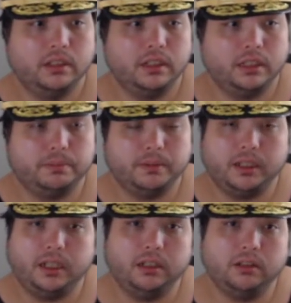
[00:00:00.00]
it's
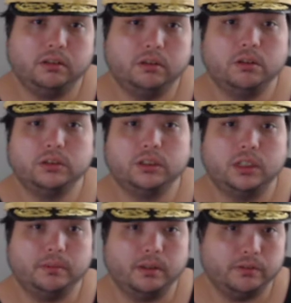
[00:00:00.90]
been long
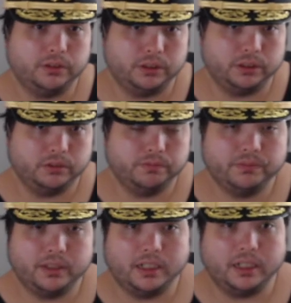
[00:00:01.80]
time overdue,
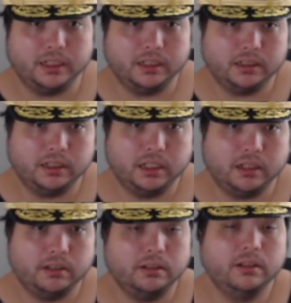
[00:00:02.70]
and I
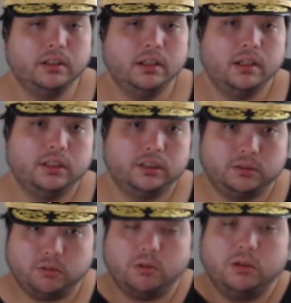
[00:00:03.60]
had
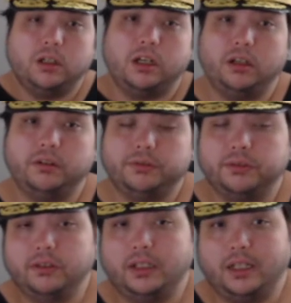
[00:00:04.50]
sworn an oath
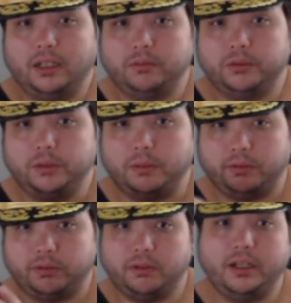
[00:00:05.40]
um, to my
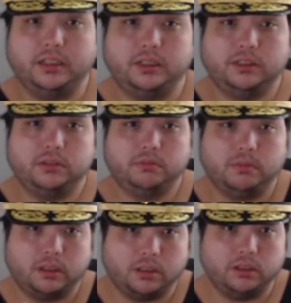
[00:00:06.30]
friends,
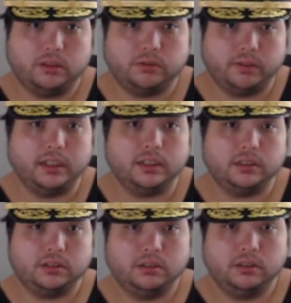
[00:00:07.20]
my close
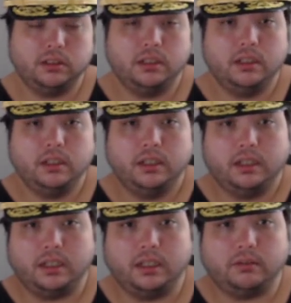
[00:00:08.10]
friends
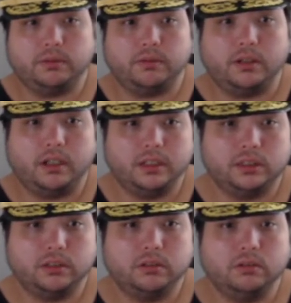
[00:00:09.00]
uh, from high
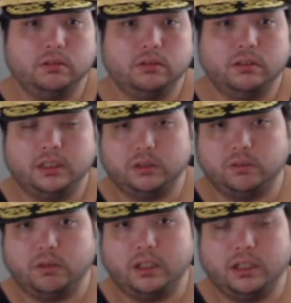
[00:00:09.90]
school, as
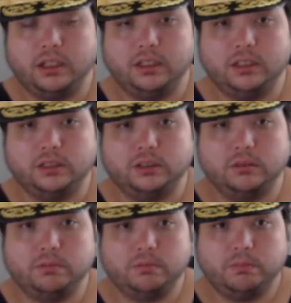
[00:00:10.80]
well as
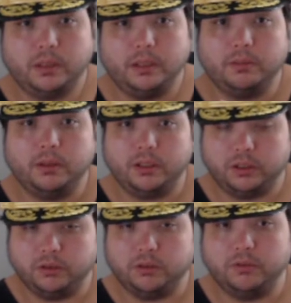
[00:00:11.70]
people I
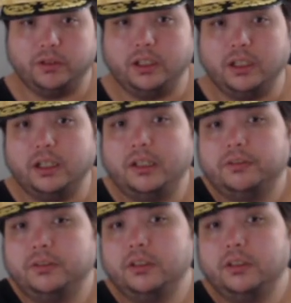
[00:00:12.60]
knew in real life,